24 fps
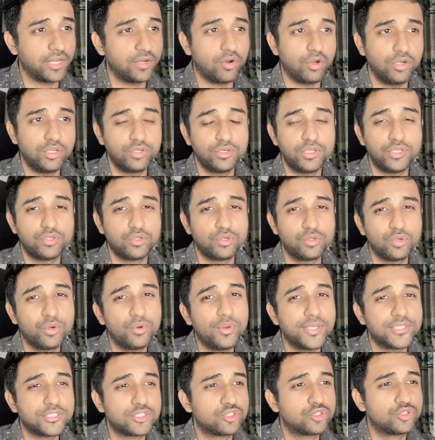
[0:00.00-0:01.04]
all you need to do
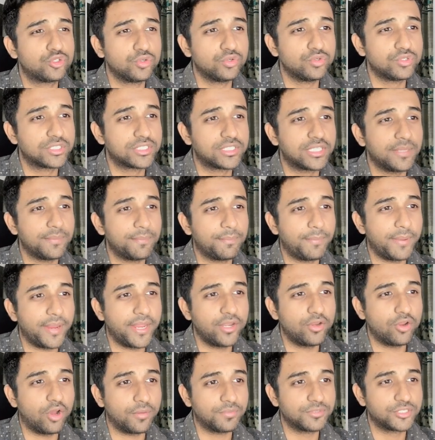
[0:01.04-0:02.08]
is choose the
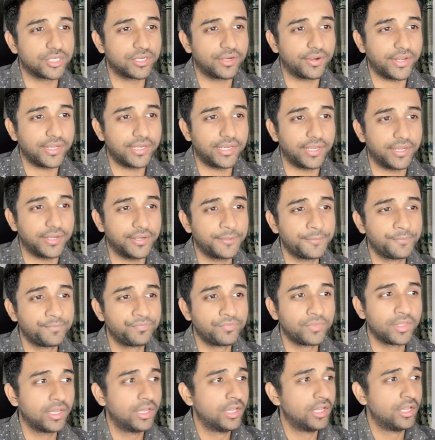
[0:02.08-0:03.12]
paint option right here.
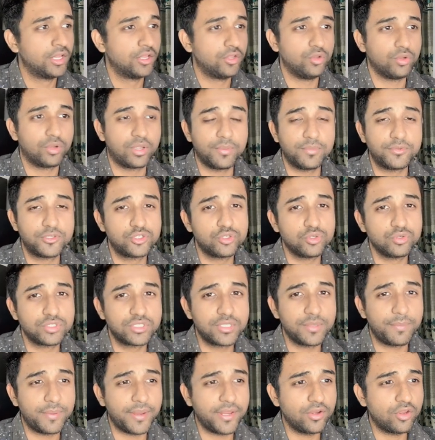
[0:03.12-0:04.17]
You can choose
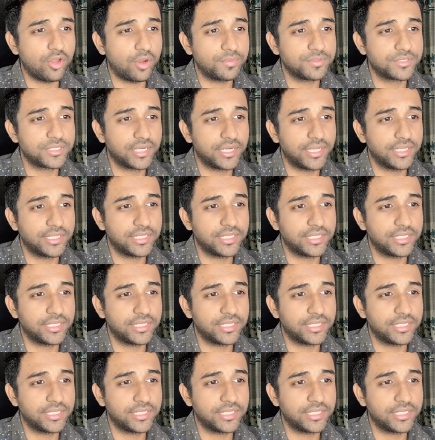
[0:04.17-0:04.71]
the paint option and then